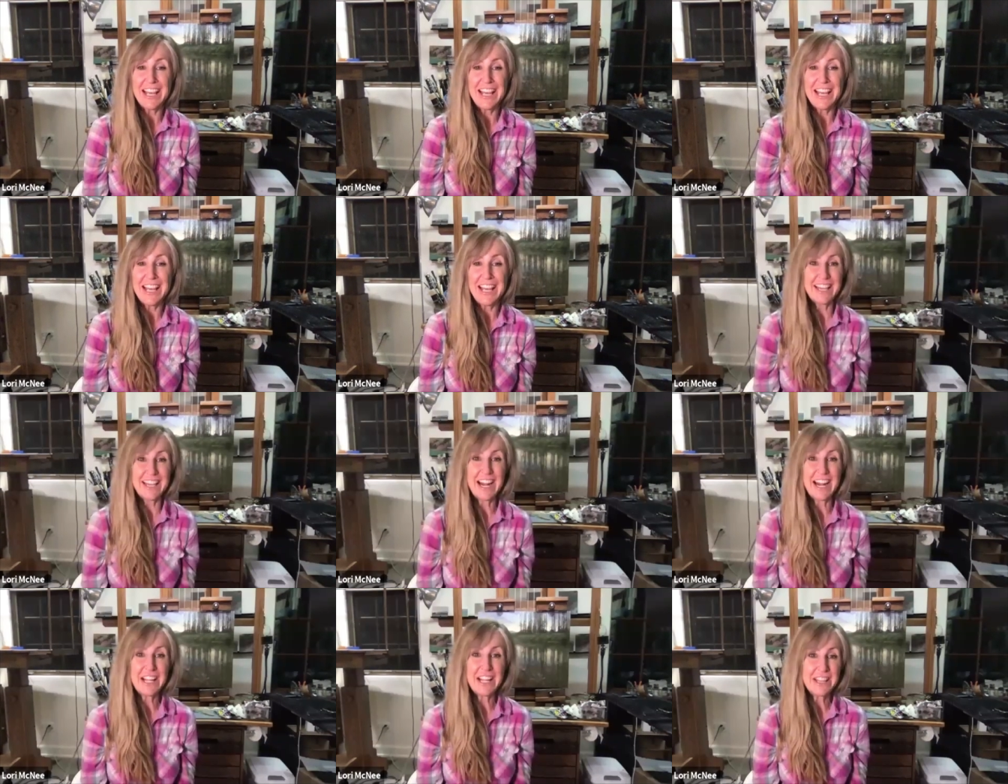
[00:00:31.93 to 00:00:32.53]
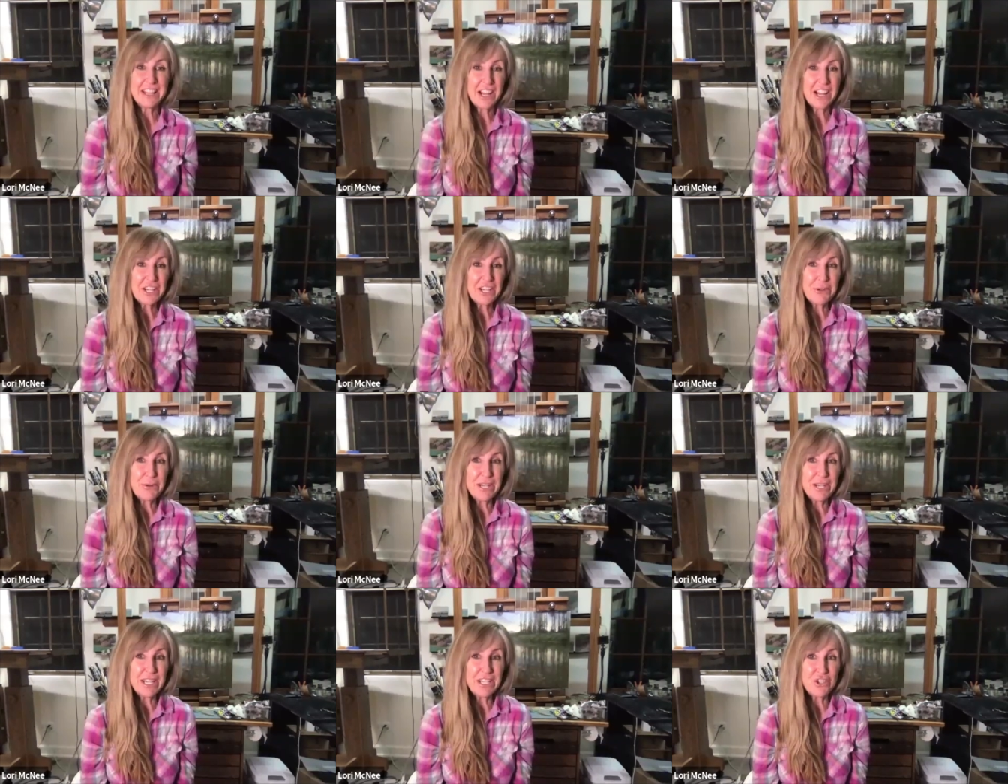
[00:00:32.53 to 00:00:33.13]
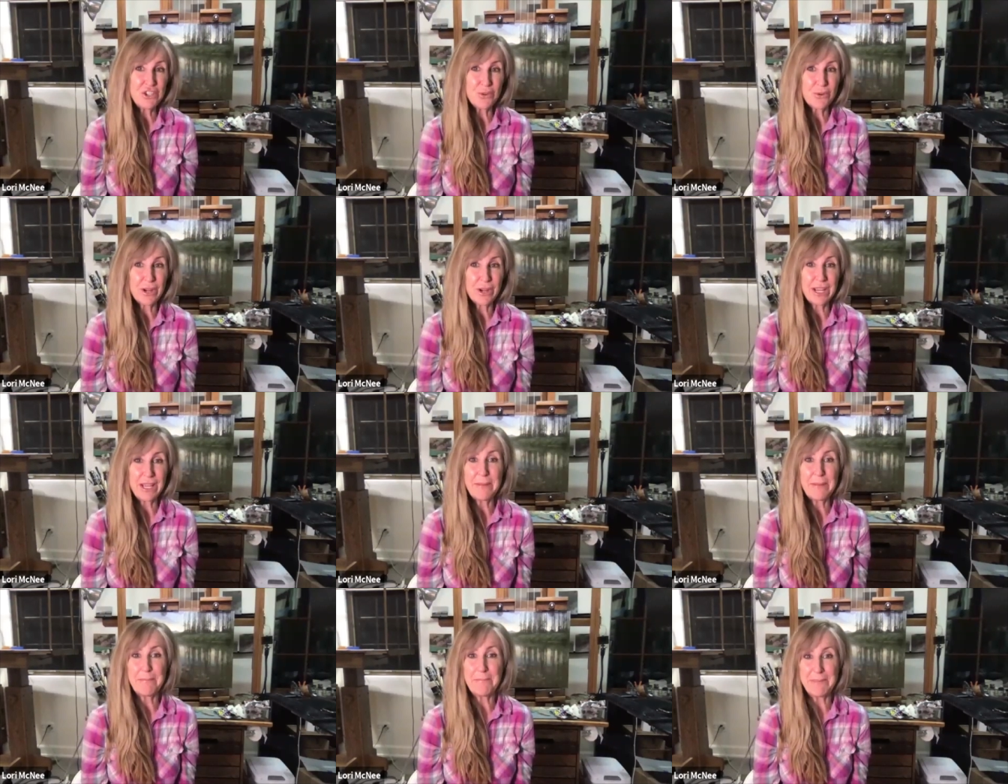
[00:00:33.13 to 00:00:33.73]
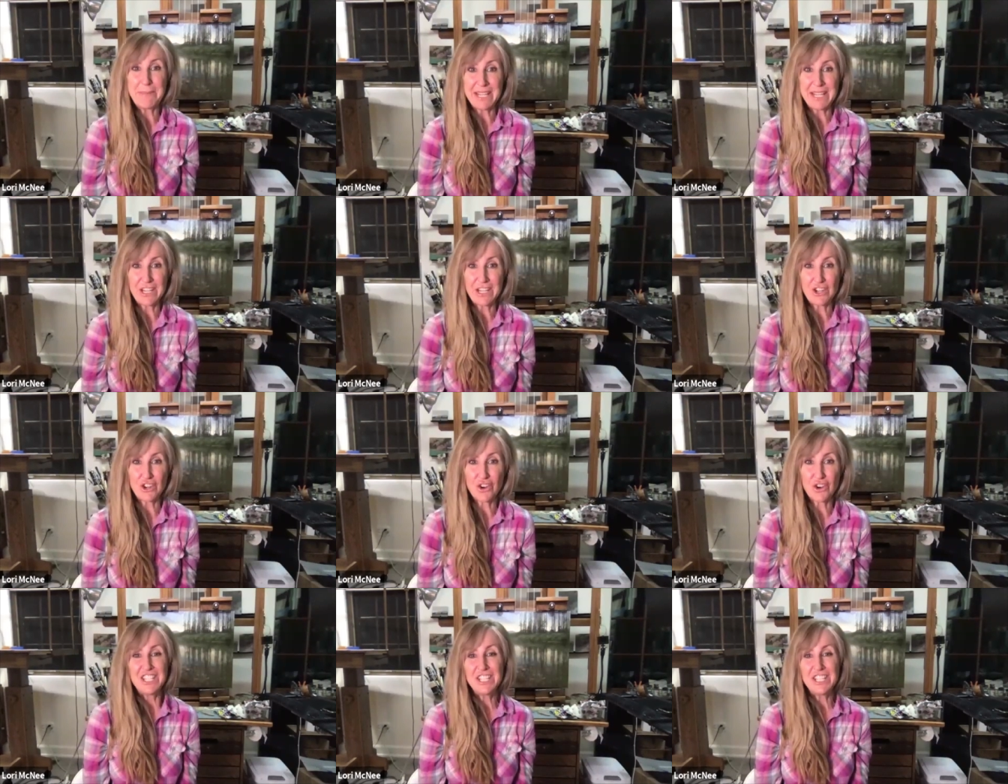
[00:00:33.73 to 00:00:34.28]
that I thought you would enjoy meeting her.